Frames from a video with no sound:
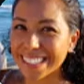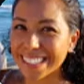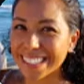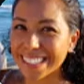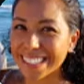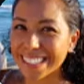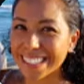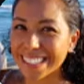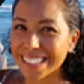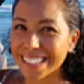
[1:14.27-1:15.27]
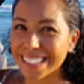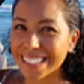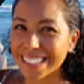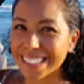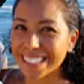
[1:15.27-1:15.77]

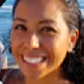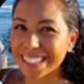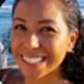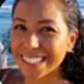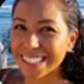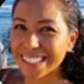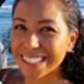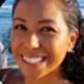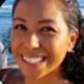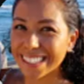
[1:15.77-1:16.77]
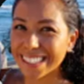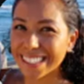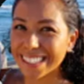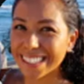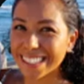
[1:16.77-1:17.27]
This person isn't speaking.